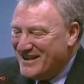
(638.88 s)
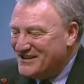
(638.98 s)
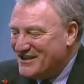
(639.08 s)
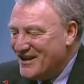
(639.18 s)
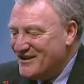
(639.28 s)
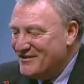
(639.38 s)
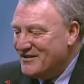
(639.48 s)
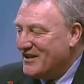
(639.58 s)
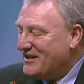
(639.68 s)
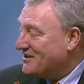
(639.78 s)
So
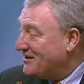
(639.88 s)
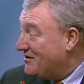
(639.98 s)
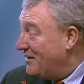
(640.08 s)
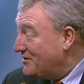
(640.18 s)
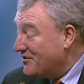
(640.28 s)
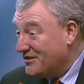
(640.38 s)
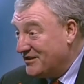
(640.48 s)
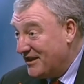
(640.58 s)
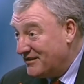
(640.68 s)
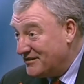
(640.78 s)
that's going to go up to
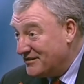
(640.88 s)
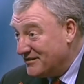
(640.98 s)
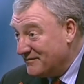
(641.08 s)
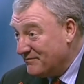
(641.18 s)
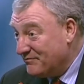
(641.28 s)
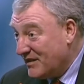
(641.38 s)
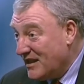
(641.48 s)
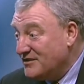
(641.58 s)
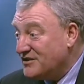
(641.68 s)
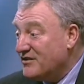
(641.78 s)
30,000.
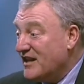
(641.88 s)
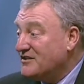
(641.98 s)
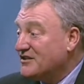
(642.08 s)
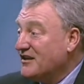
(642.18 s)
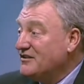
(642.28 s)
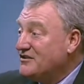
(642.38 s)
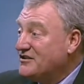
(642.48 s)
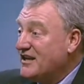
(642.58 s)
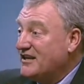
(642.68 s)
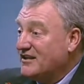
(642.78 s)
So that's going to
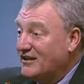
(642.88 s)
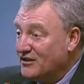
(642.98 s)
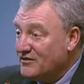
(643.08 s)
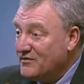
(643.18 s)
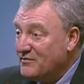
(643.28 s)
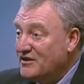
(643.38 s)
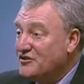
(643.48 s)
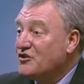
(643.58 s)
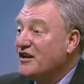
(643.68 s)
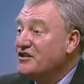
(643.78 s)
take a lot of
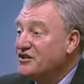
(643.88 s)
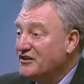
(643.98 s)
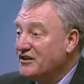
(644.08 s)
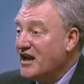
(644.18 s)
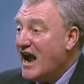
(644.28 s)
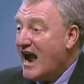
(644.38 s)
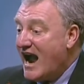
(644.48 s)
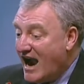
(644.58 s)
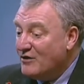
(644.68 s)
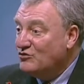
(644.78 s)
administration
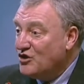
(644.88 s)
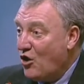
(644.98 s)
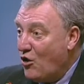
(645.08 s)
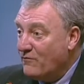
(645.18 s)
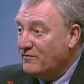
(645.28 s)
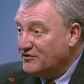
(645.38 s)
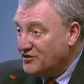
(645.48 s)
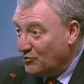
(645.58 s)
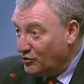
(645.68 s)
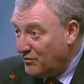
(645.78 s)
out of
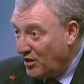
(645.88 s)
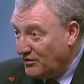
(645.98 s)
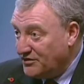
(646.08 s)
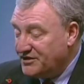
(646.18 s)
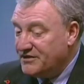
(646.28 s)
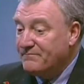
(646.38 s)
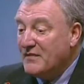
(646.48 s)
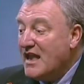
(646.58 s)
small pots.